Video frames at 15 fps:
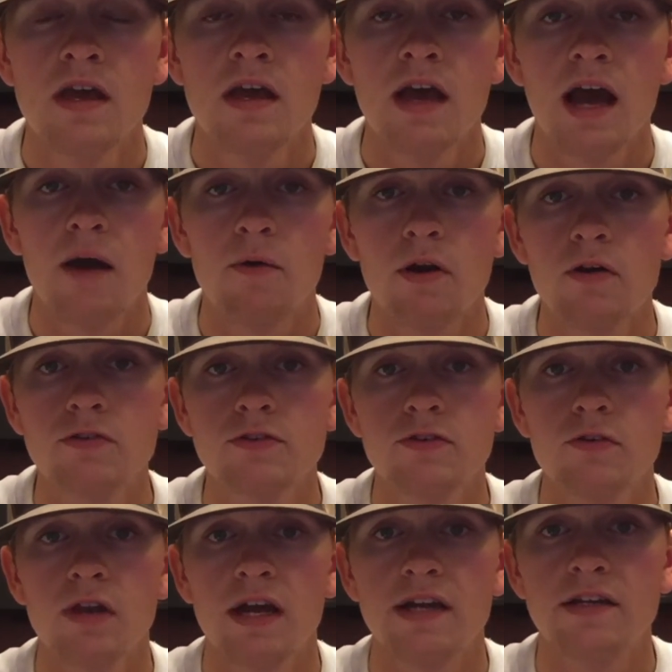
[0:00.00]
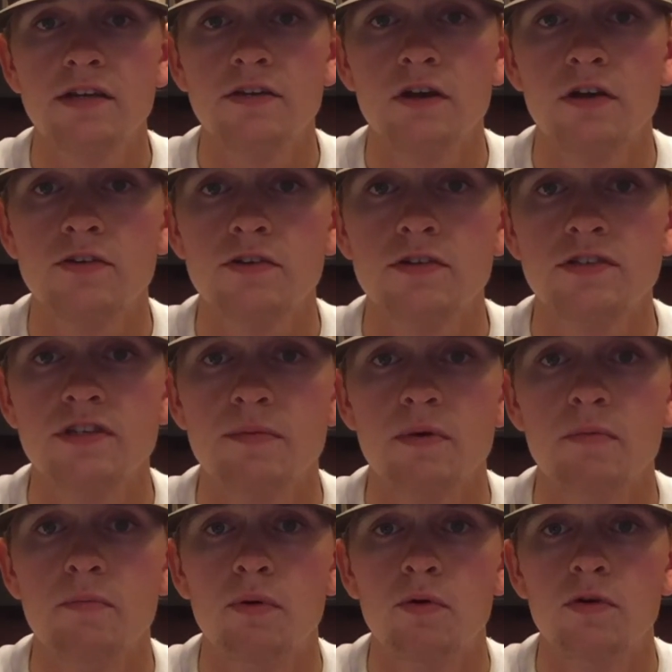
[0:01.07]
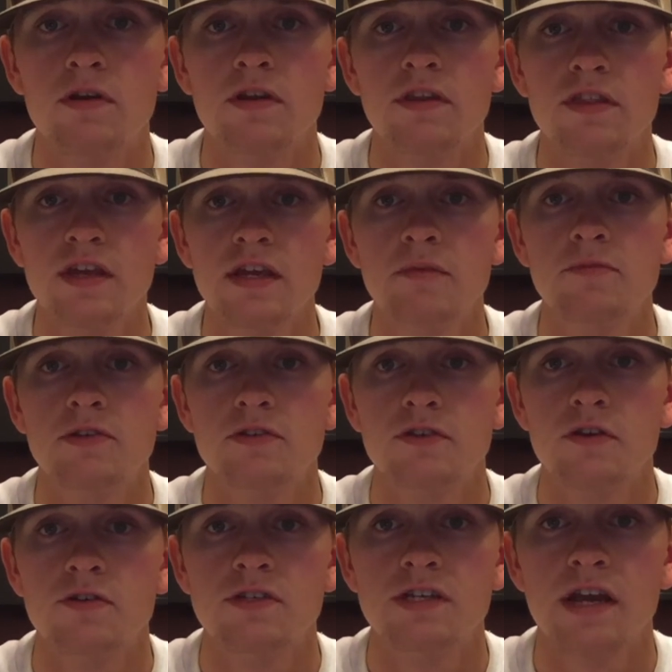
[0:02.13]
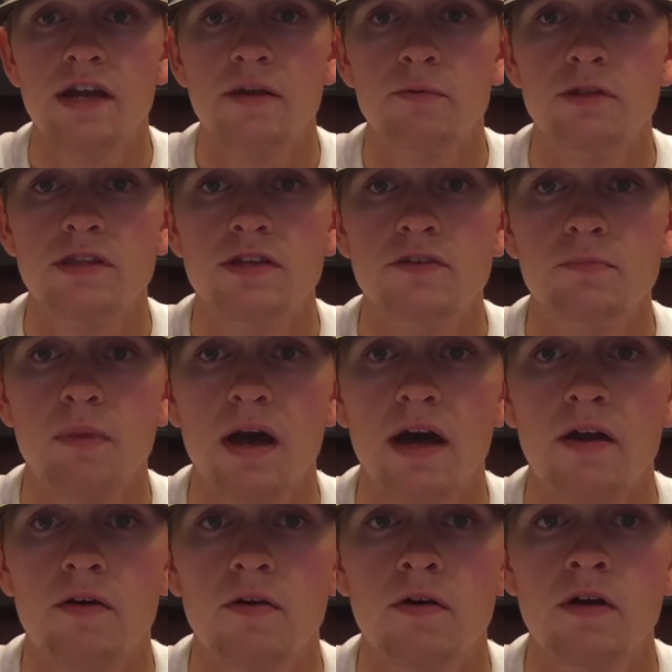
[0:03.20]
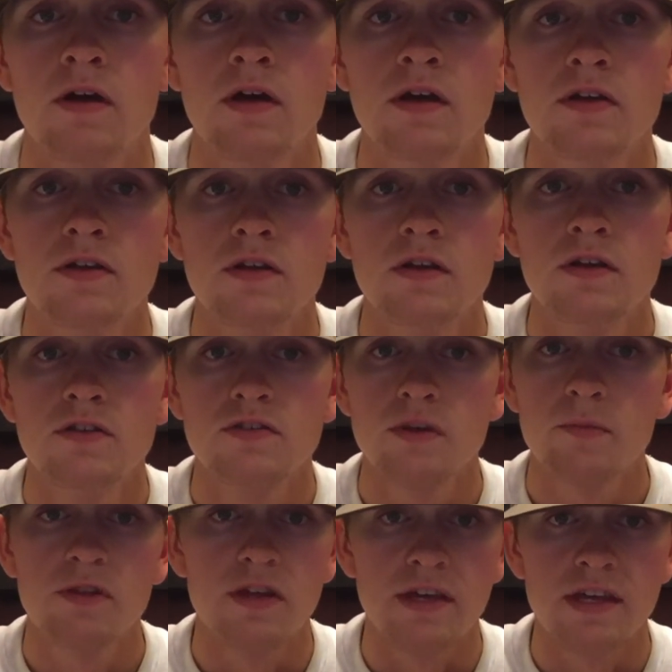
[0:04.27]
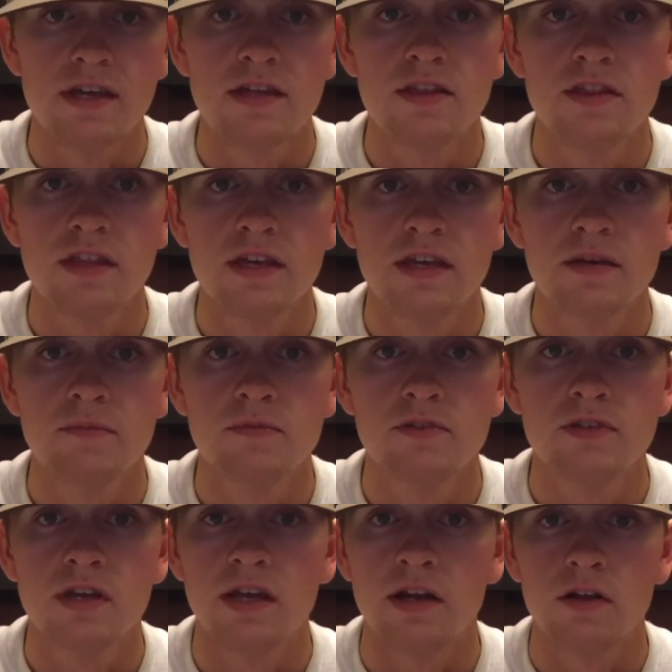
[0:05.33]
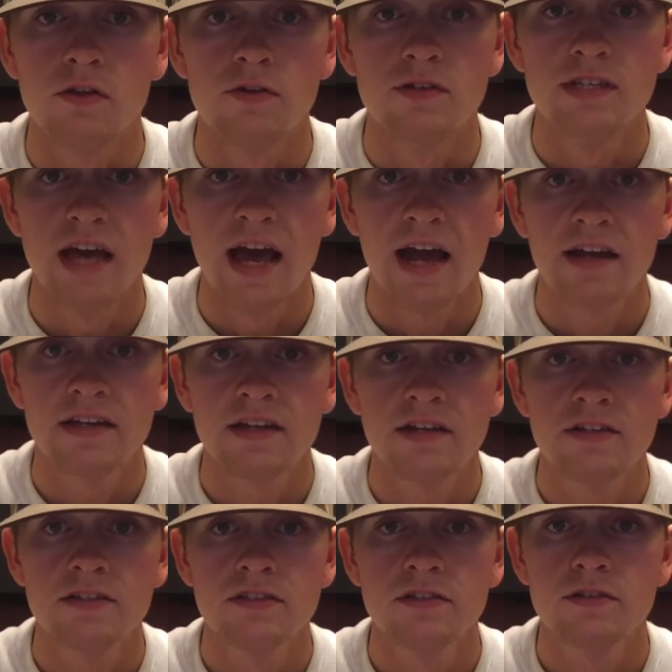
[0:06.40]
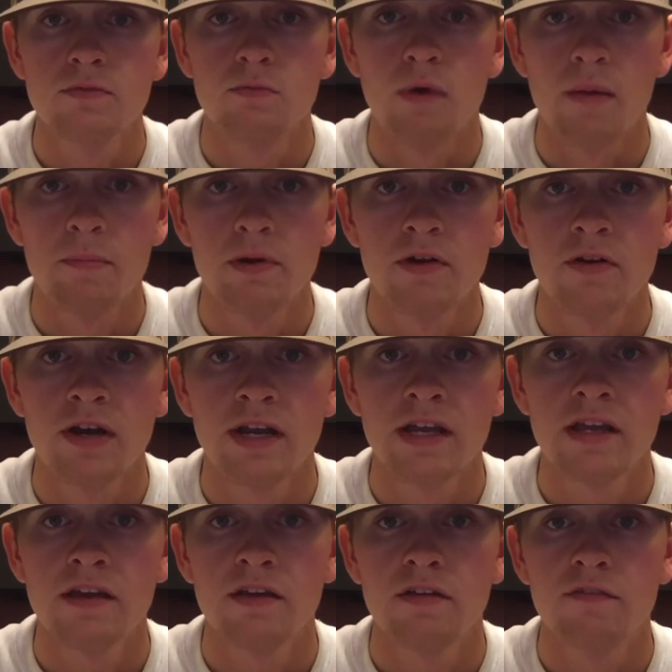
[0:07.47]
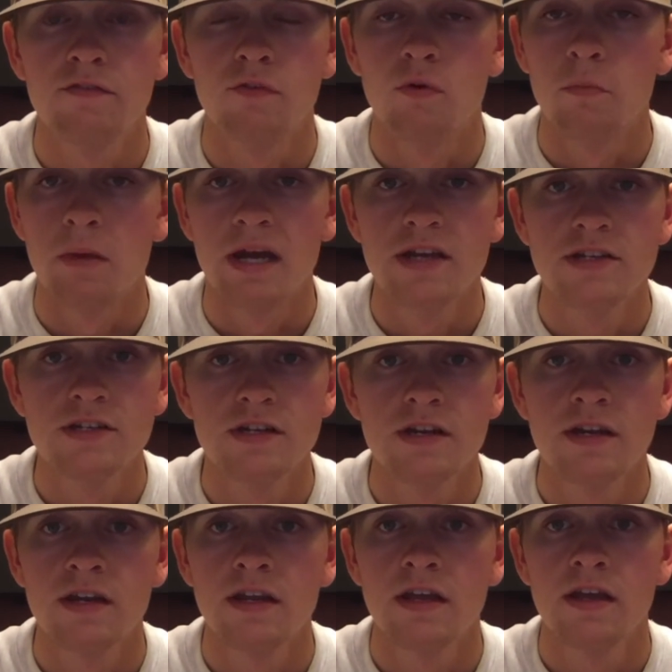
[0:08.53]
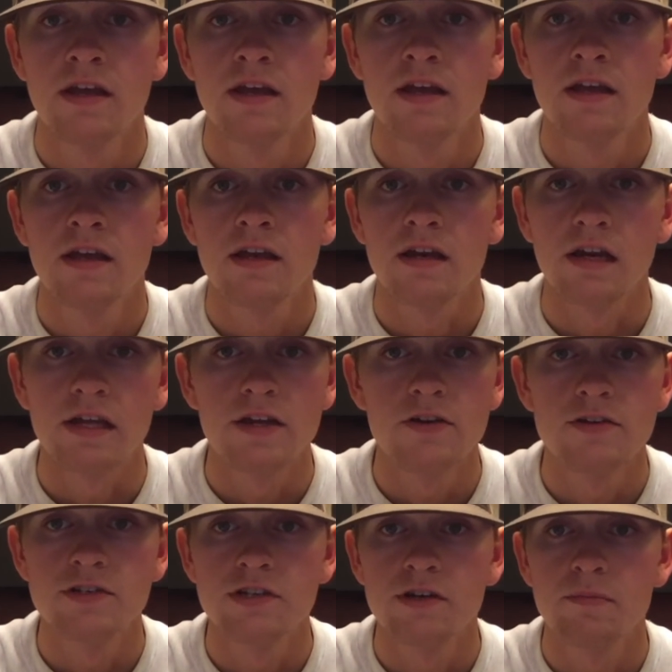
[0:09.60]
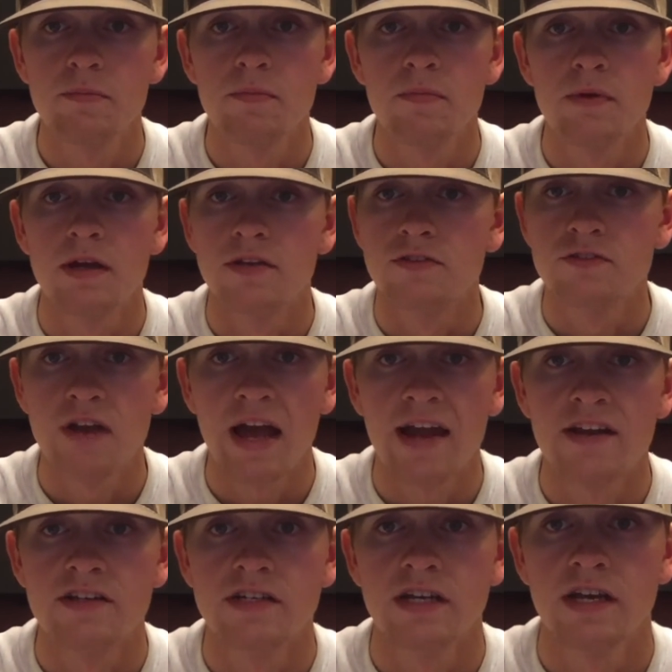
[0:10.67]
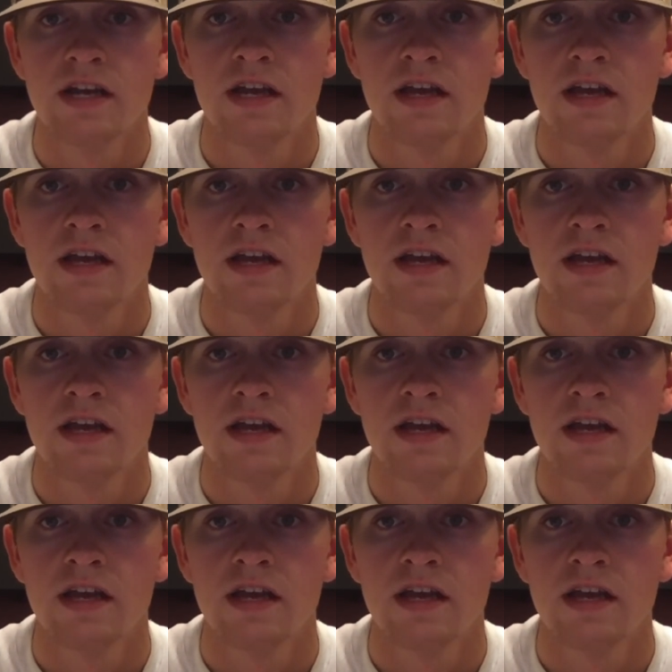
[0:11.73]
I would also like to touch on some important themes associated with this battle. Some of the key themes include tactics, weaponry, formation, leadership, and strategy,